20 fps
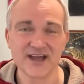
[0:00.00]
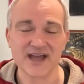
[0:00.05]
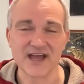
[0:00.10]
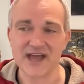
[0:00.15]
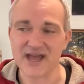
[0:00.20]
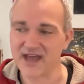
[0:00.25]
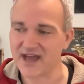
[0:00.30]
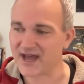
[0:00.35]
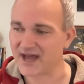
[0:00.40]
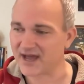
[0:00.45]

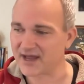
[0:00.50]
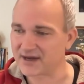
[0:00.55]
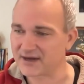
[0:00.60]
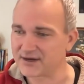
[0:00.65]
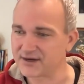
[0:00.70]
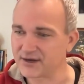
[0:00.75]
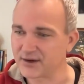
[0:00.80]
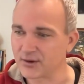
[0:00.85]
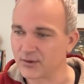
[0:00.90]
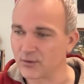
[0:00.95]

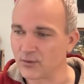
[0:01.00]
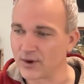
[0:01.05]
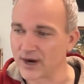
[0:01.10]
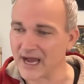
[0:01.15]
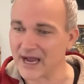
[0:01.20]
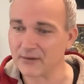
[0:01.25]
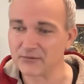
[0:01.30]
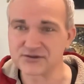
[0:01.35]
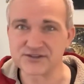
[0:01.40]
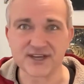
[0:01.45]
And when
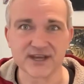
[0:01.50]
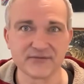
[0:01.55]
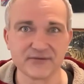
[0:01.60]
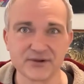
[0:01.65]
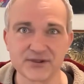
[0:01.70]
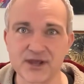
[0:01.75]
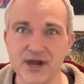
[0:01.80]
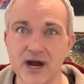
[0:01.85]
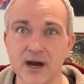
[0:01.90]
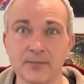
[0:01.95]
I was
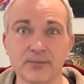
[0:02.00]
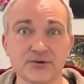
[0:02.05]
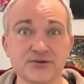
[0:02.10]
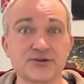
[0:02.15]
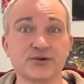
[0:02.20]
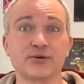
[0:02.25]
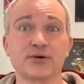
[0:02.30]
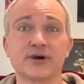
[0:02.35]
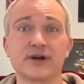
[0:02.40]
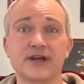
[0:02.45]
given the
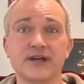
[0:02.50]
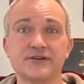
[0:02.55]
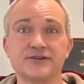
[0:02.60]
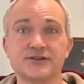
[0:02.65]
opportunity